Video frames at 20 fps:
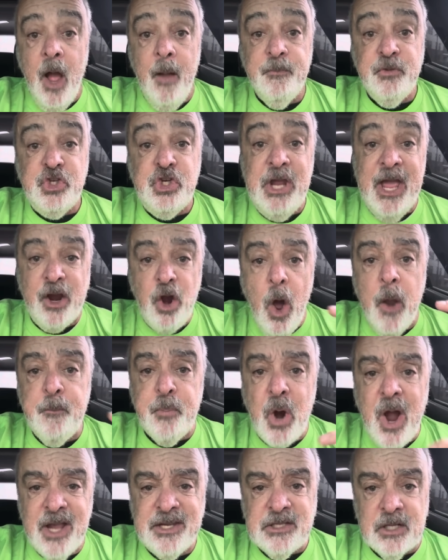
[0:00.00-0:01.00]
Check on
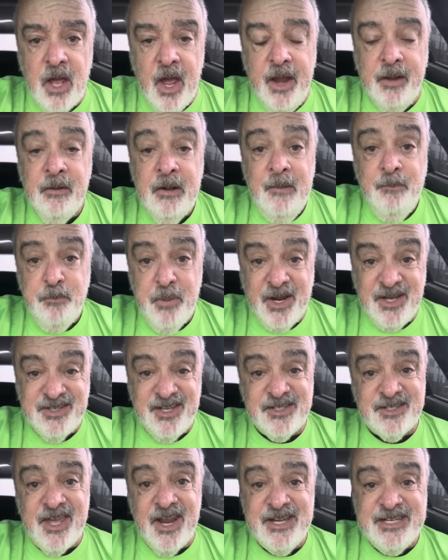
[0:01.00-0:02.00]
Priceline, because
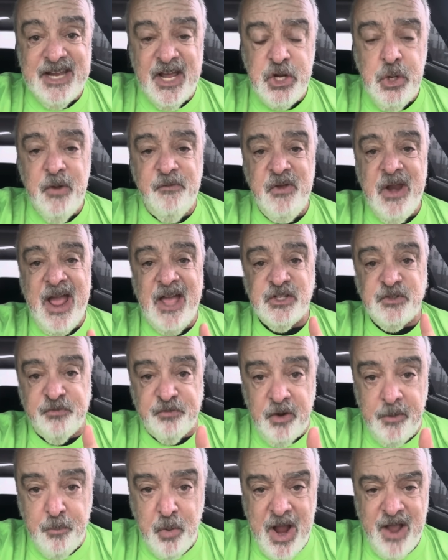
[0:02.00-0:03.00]
it's going to tell you if it has
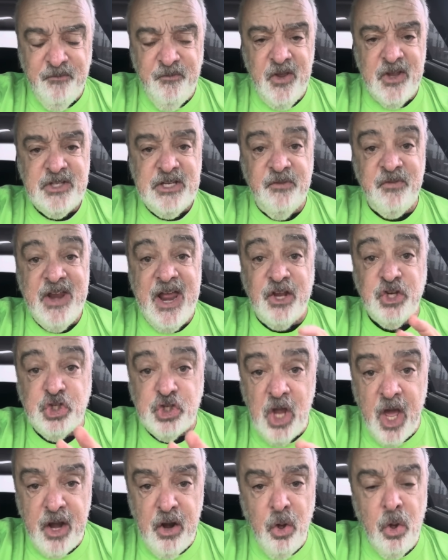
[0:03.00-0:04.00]
free breakfast, if it has
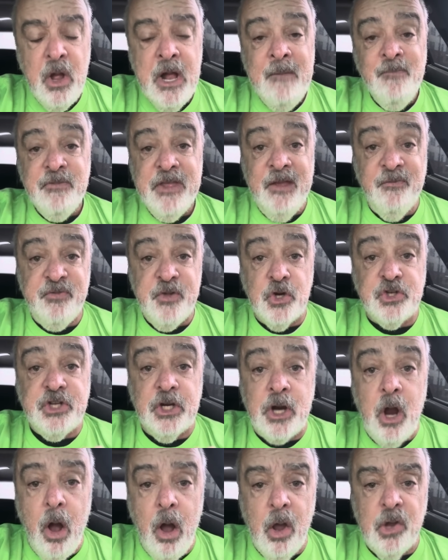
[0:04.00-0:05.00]
shuttle, if there's a
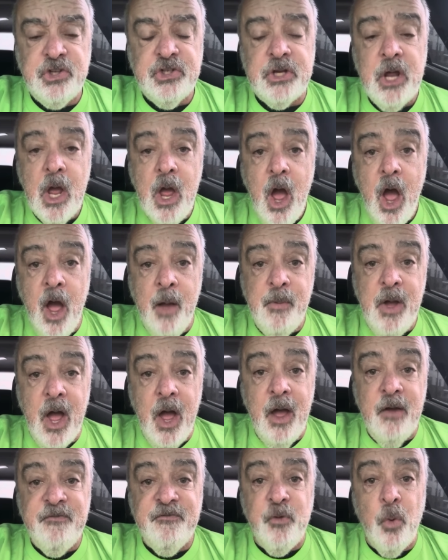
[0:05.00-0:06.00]
cost
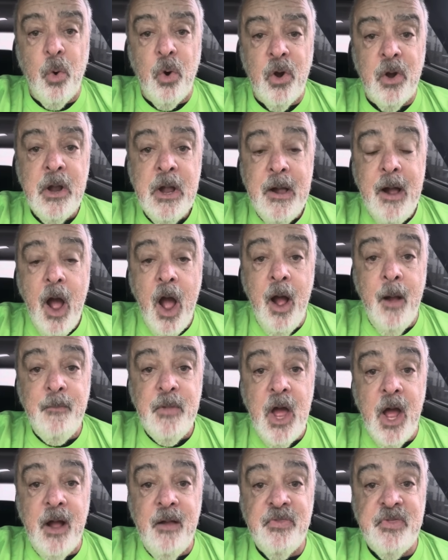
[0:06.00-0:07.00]
for
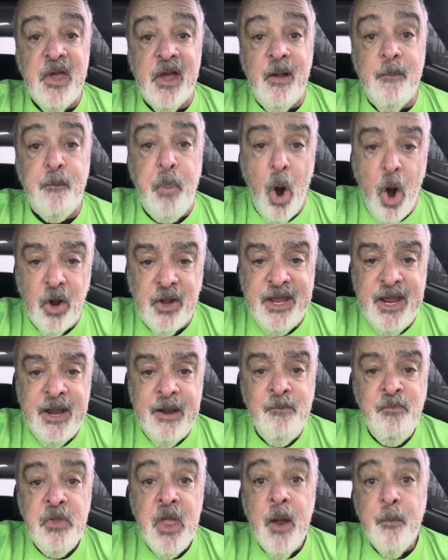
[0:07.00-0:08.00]
the
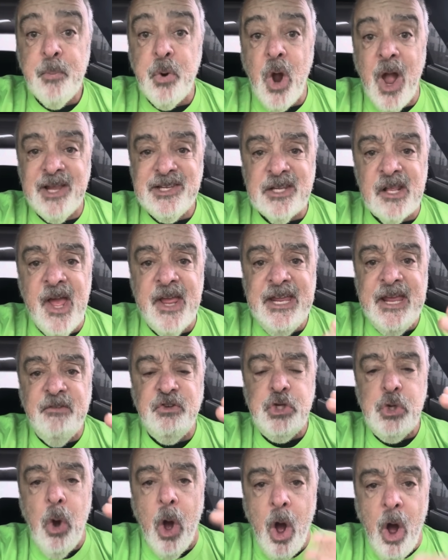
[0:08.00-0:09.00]
parking. Priceline gives
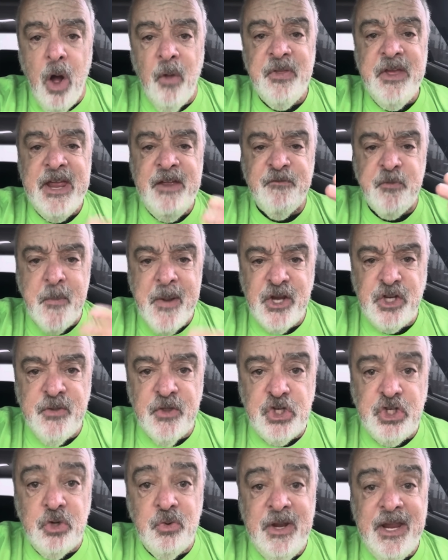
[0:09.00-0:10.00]
you all the information
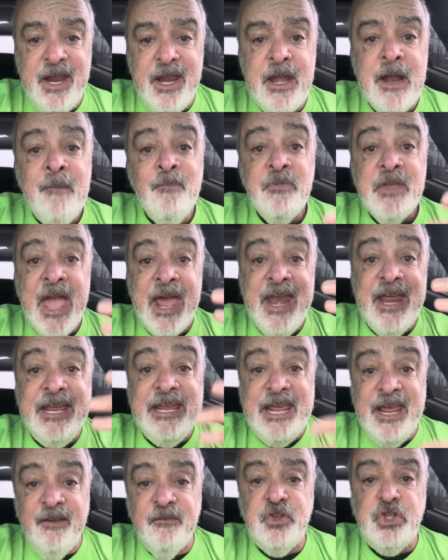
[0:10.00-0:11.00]
that you need, and it
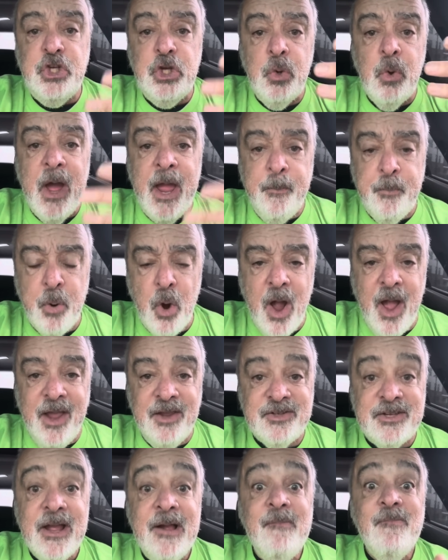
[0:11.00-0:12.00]
gives you a
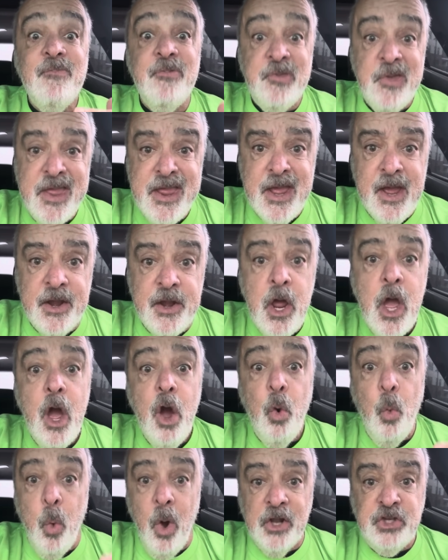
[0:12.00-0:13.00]
price. Then,
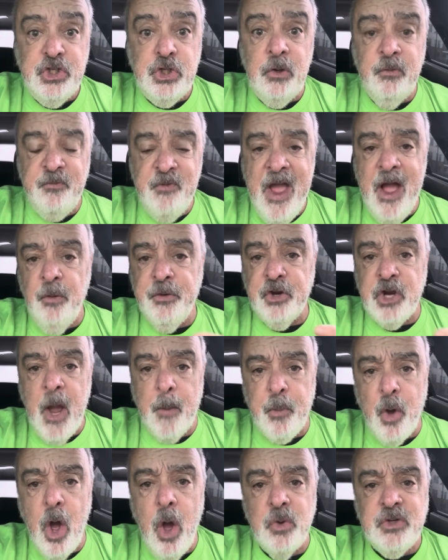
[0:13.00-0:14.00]
once you found a
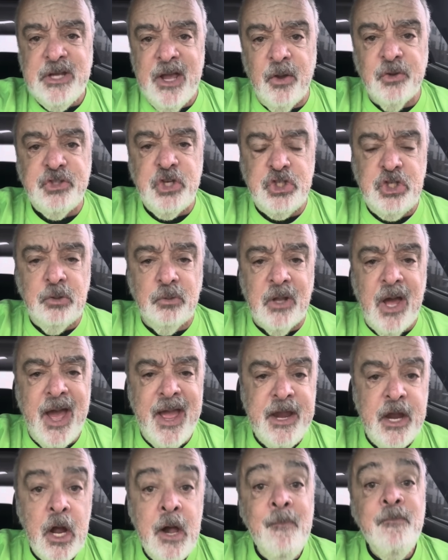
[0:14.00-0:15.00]
couple hotels that you
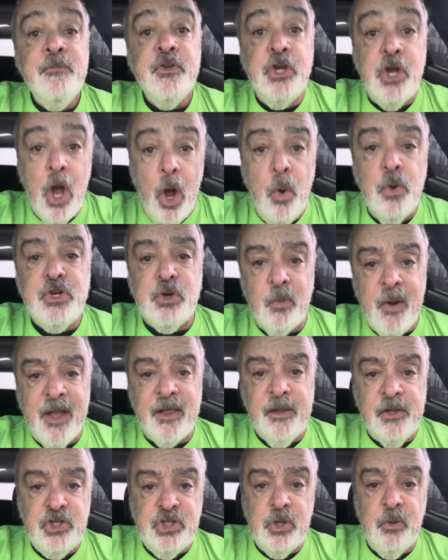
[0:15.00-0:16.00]
like, go
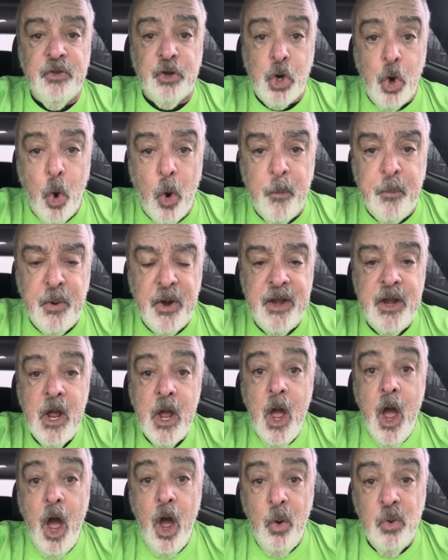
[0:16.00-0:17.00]
directly to the corporate
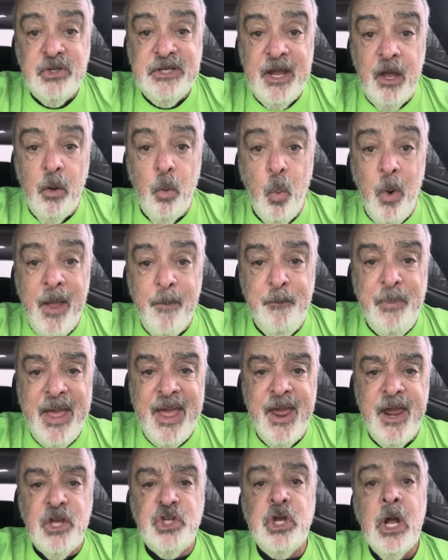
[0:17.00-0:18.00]
hotel
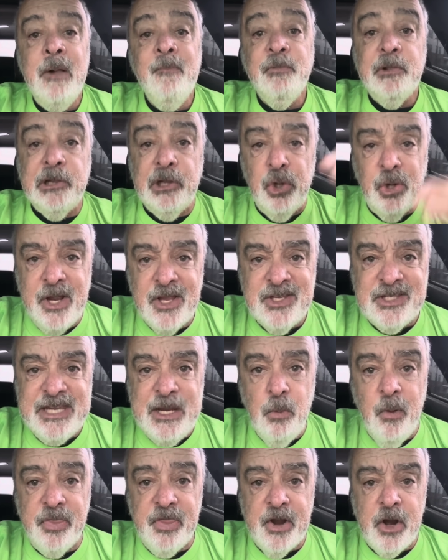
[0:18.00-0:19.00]
webpage, look and see
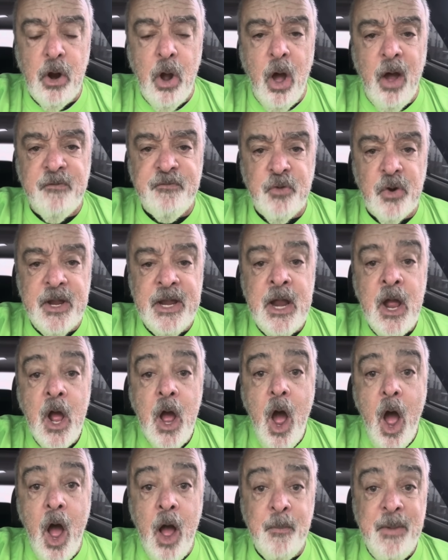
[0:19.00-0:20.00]
what they're offering,
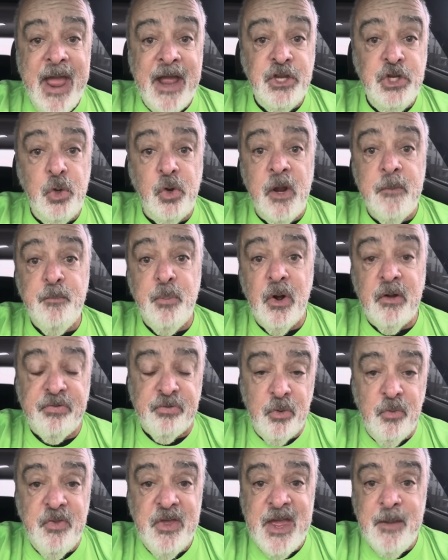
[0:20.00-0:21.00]
and you can book
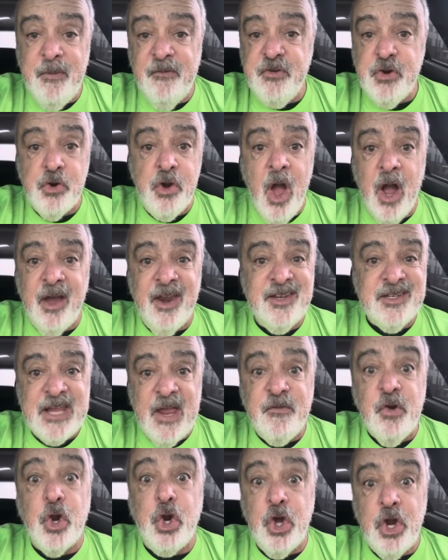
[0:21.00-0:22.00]
through them if you're not going to
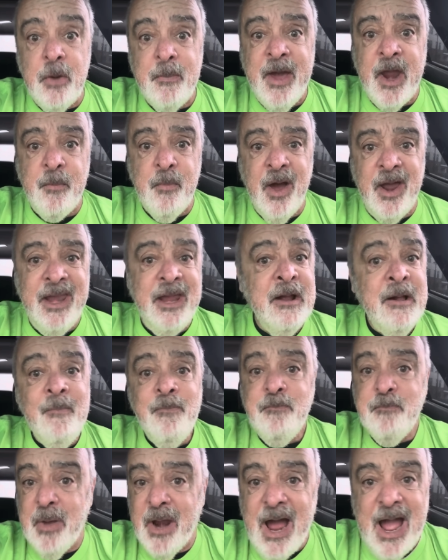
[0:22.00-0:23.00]
save a good amount of money.
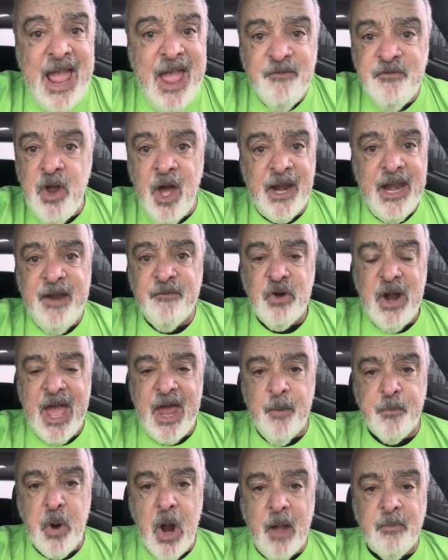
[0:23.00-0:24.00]
But I have not ever had
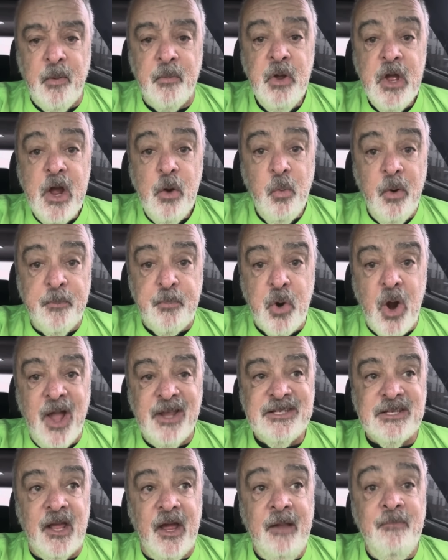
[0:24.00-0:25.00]
a problem with
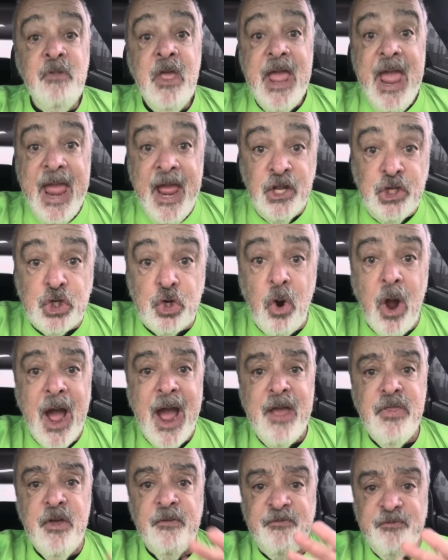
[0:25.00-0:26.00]
Priceline. And
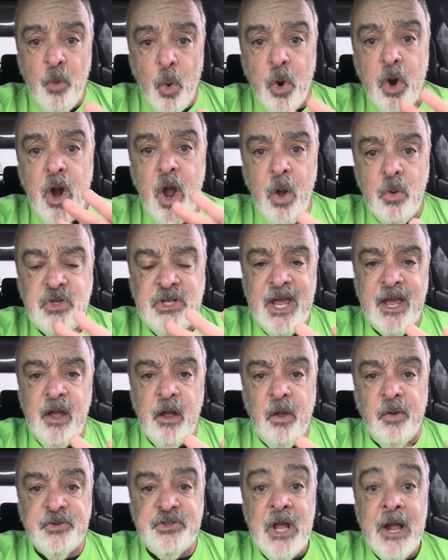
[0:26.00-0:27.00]
try the 4
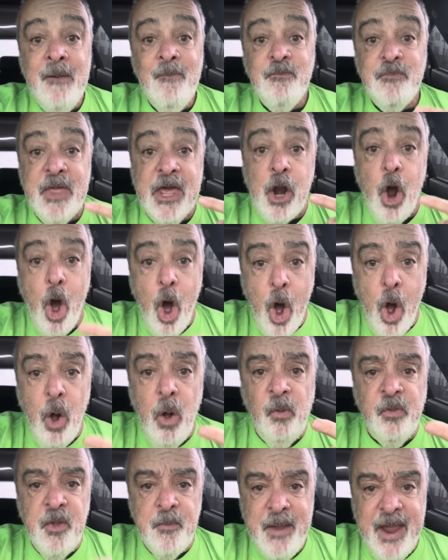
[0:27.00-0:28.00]
hotels that
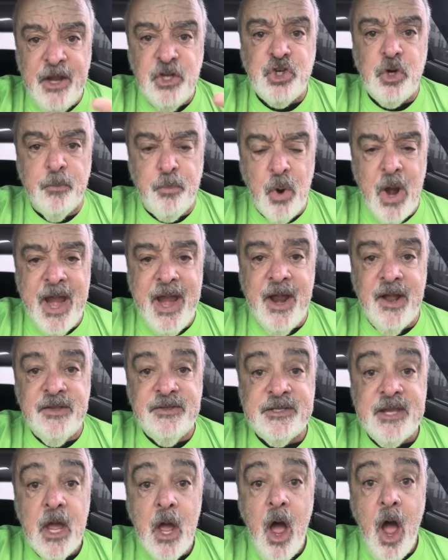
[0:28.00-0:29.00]
all the major
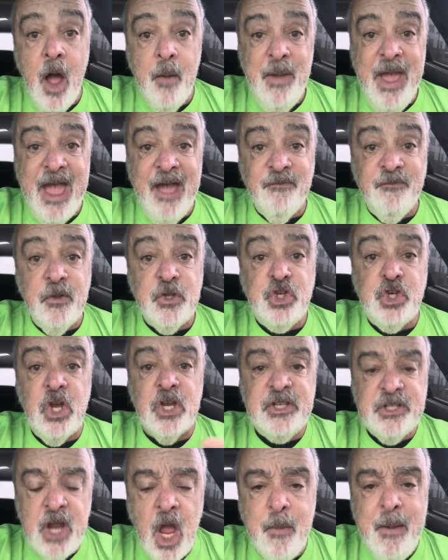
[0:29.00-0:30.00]
brands have
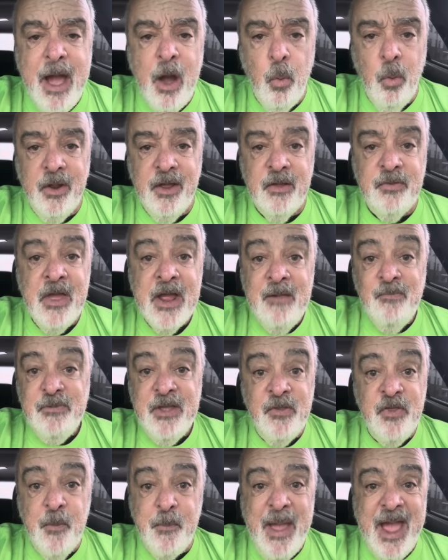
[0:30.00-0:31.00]
just come out with
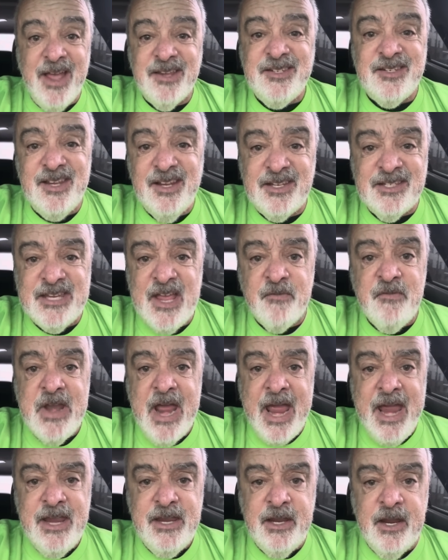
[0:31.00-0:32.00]
in the past 6, 7,
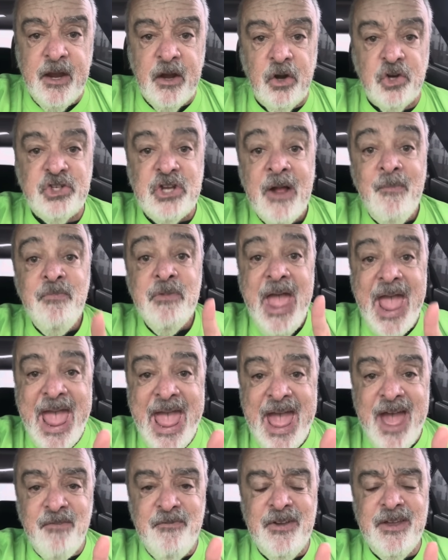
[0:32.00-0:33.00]
8 years:
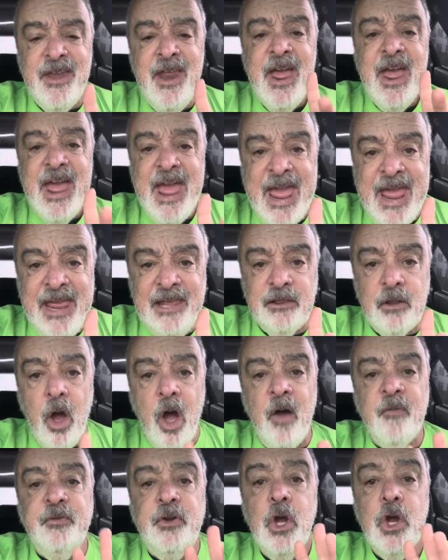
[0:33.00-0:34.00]
Avid,
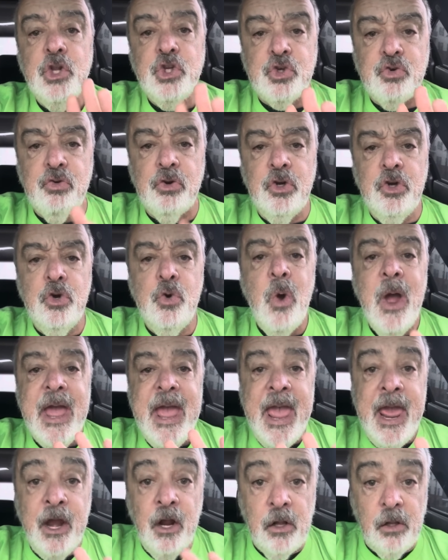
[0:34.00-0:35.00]
Aloft, True,
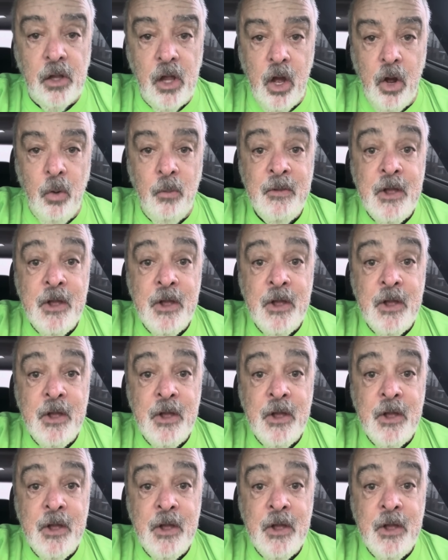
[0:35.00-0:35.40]
and Glow.